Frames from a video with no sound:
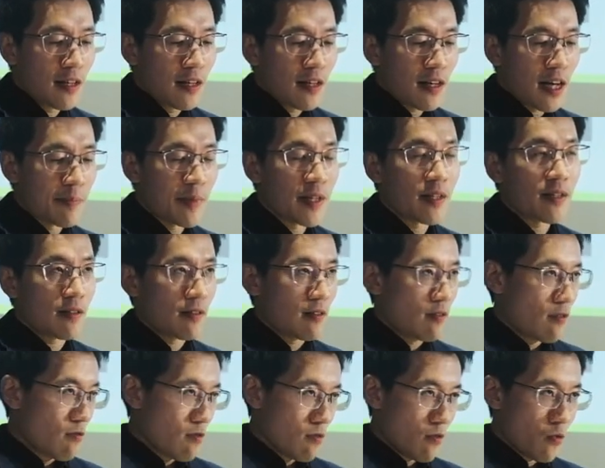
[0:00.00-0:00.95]
I mean,
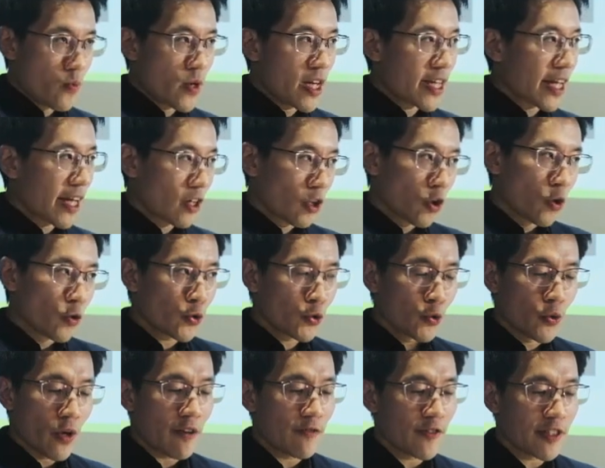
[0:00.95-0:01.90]
we can go
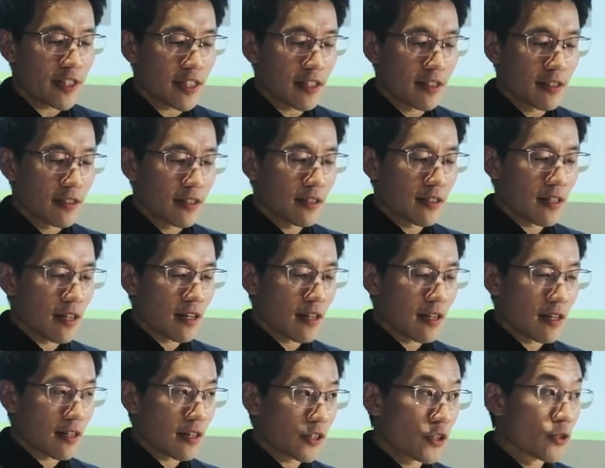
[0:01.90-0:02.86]
through every single
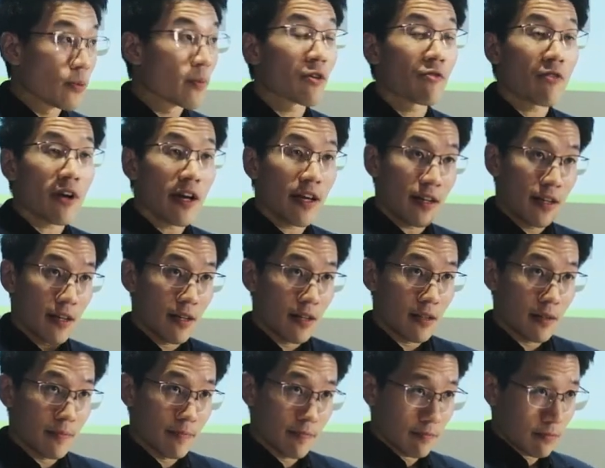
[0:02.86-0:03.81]
uh, human right
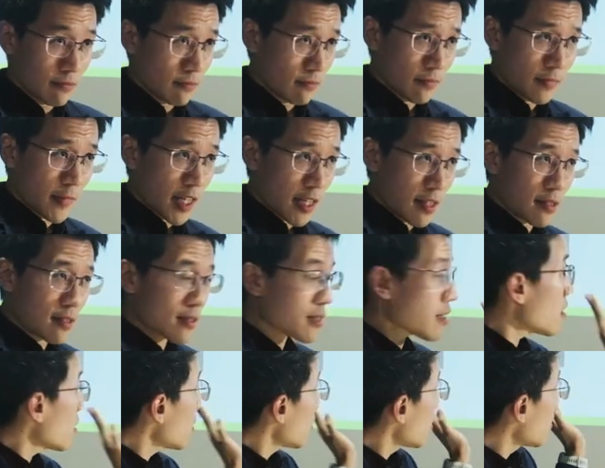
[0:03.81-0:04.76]
um, that's
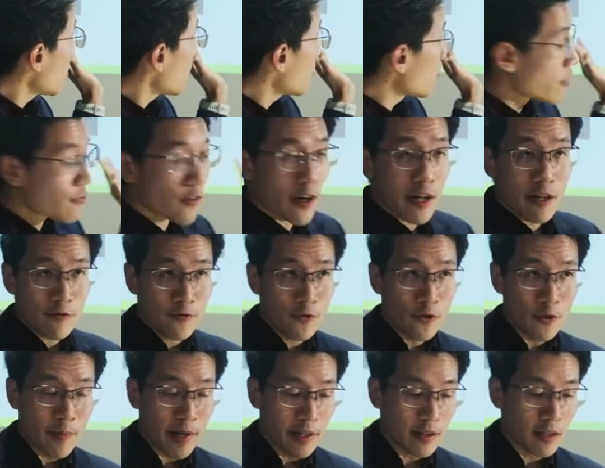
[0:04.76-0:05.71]
uh, provided
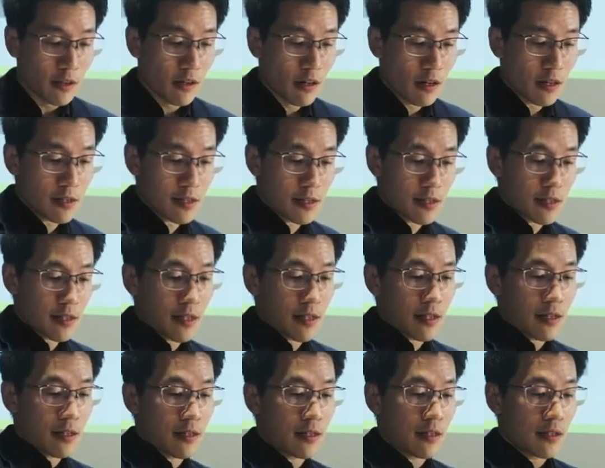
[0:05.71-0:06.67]
for by the laws
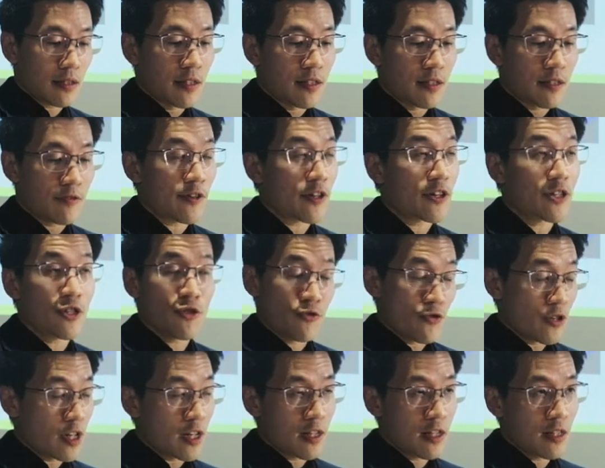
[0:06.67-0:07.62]
uh, in the various
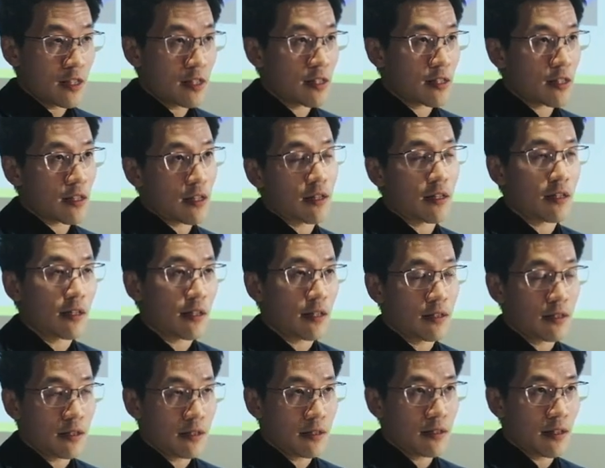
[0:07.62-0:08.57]
treaties
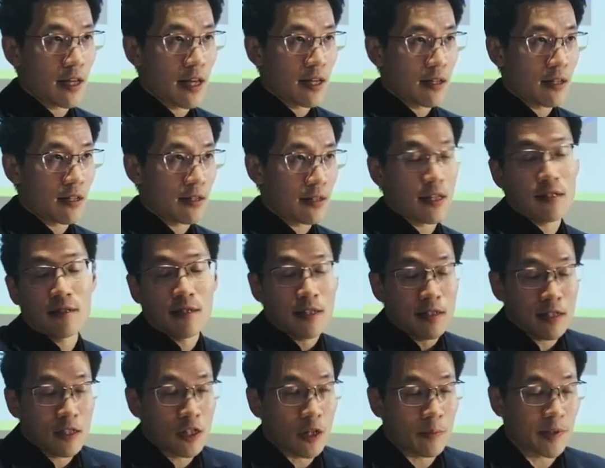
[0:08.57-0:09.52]
uh, that,
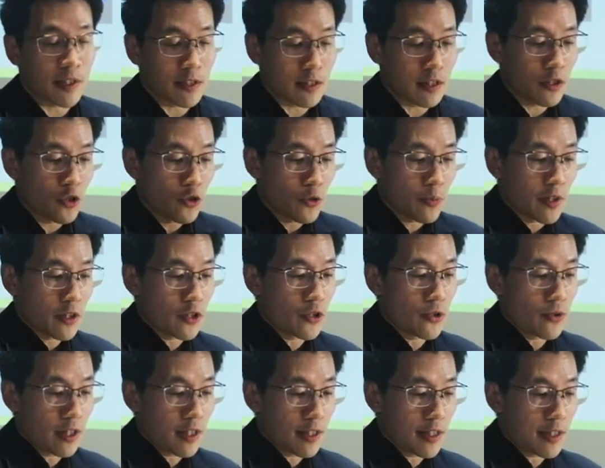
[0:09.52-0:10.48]
that's adopted in the European
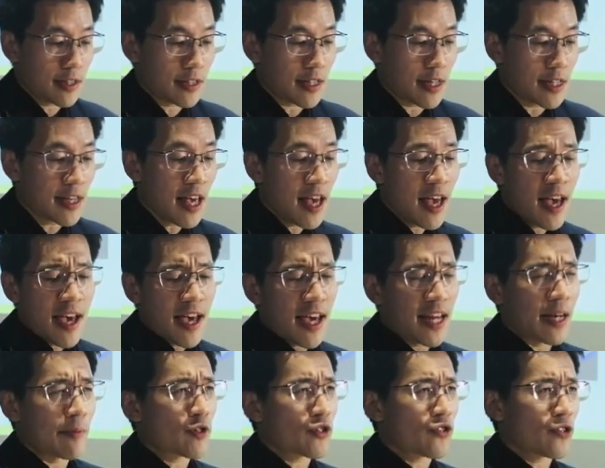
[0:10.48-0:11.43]
Union these days.
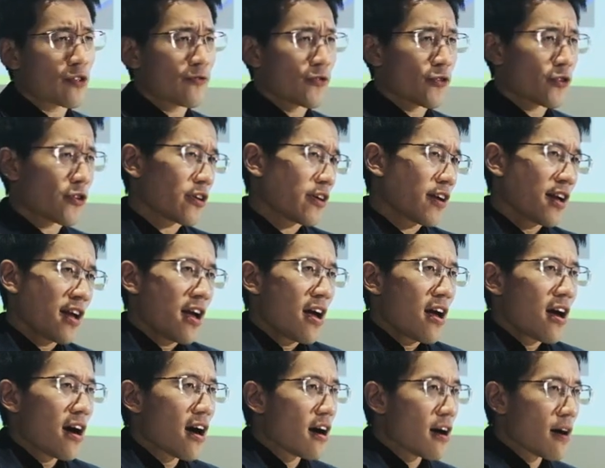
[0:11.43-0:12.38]
And I'm sure for
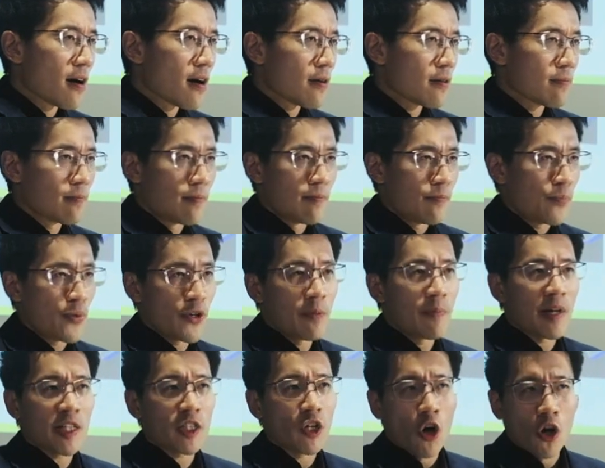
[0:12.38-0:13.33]
uh, pretty
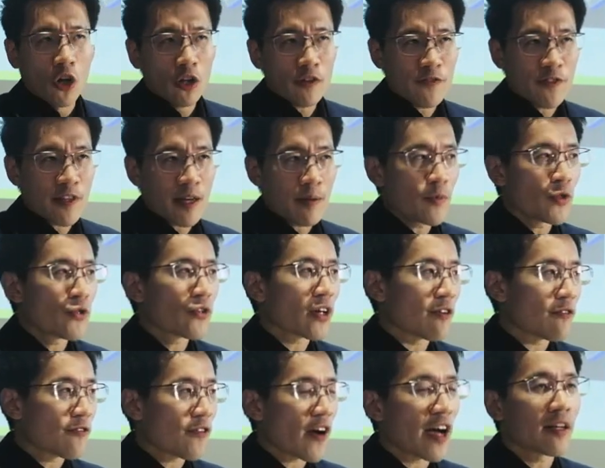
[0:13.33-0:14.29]
much all of them, you
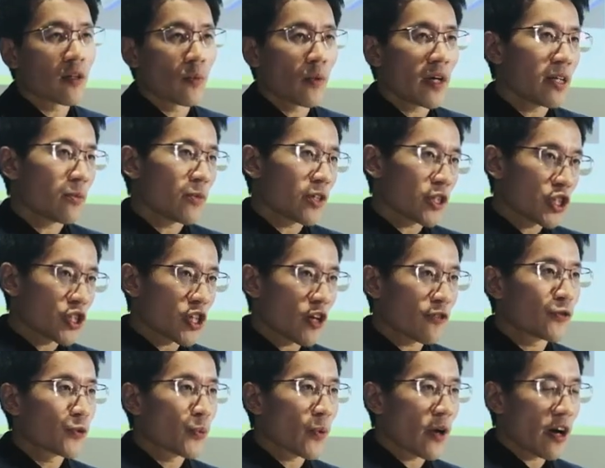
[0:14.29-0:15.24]
can find a way in which
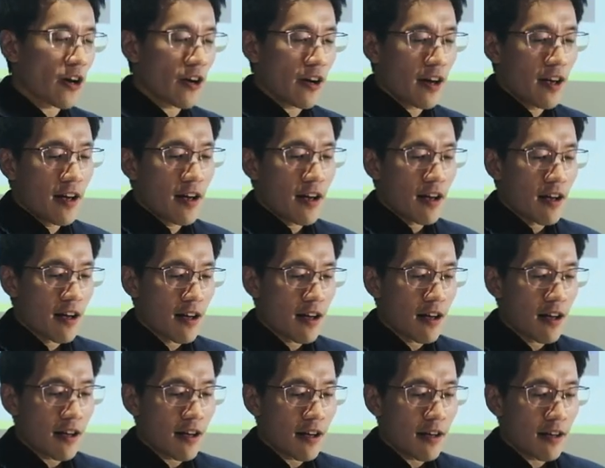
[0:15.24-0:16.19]
software
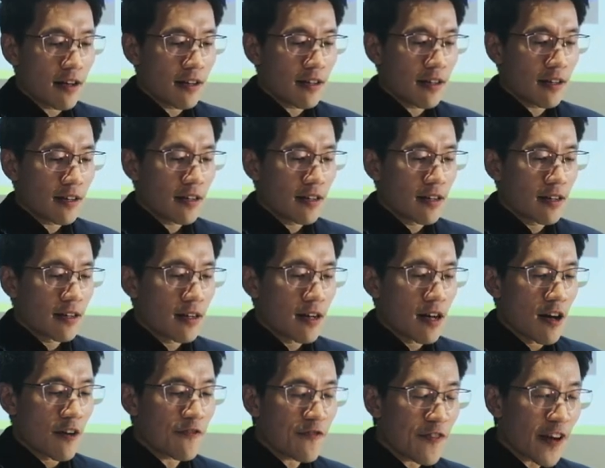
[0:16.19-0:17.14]
uh,
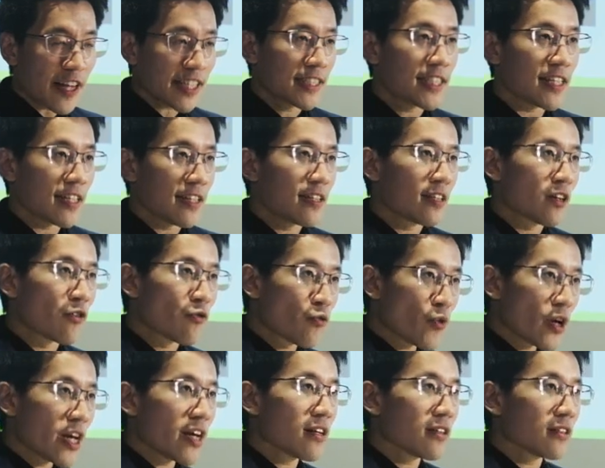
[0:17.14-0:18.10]
affects it in a
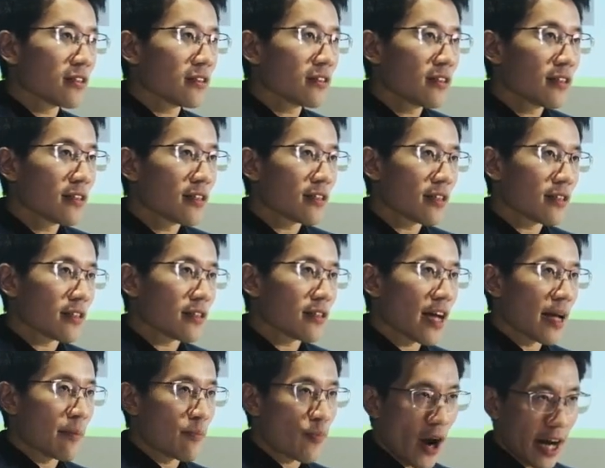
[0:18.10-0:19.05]
real uh,
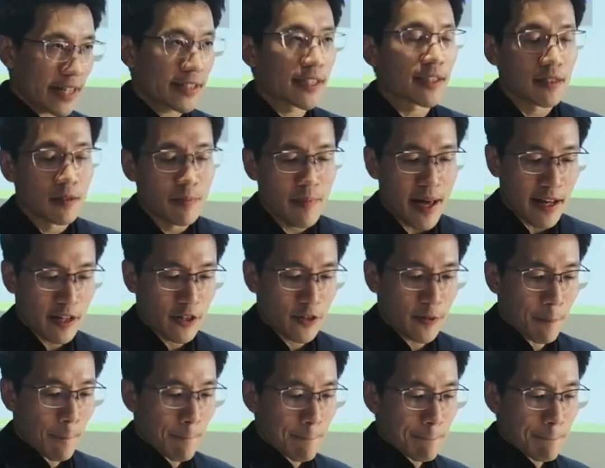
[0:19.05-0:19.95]
and practical manner.